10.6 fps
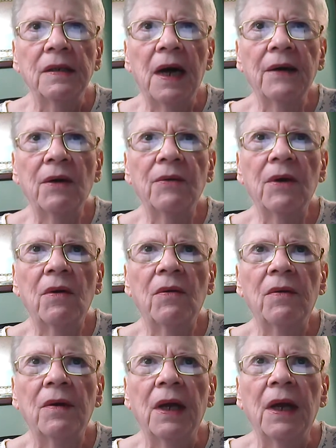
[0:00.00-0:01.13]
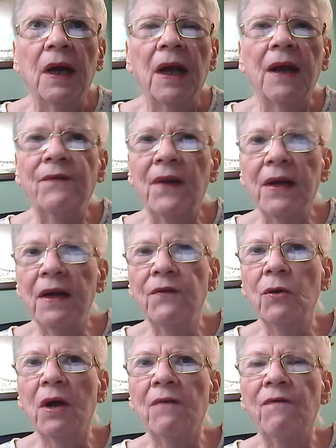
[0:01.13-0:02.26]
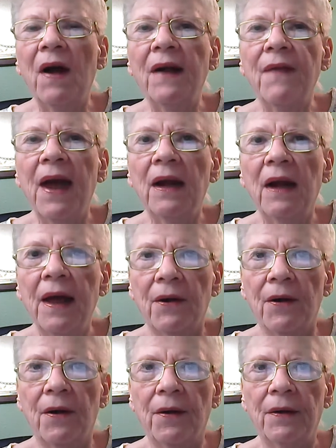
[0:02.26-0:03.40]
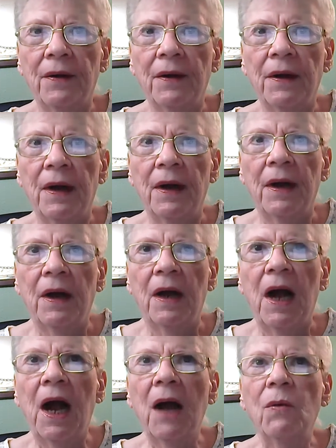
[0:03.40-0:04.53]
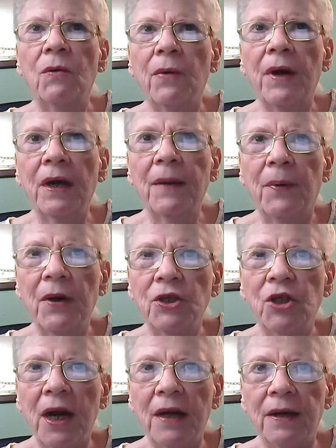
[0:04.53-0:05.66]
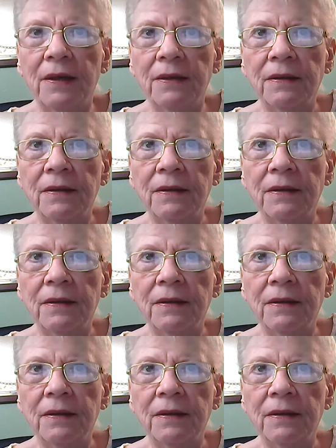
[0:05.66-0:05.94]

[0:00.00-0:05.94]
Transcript: I don't know. If any of you can find that letter, I would really appreciate it.